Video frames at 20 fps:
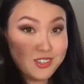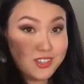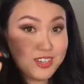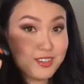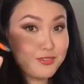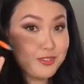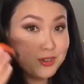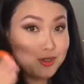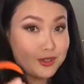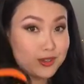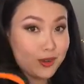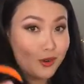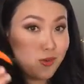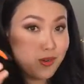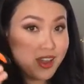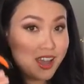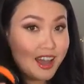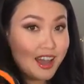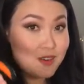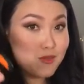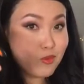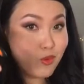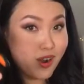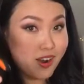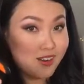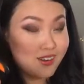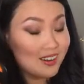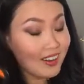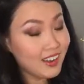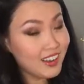If you don't have
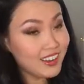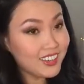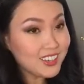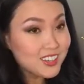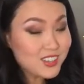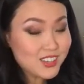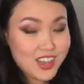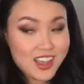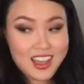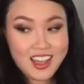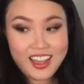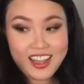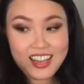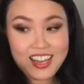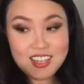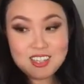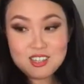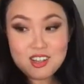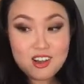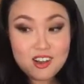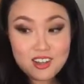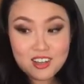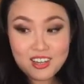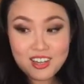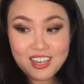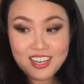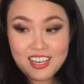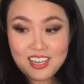wire cutters, it's all good.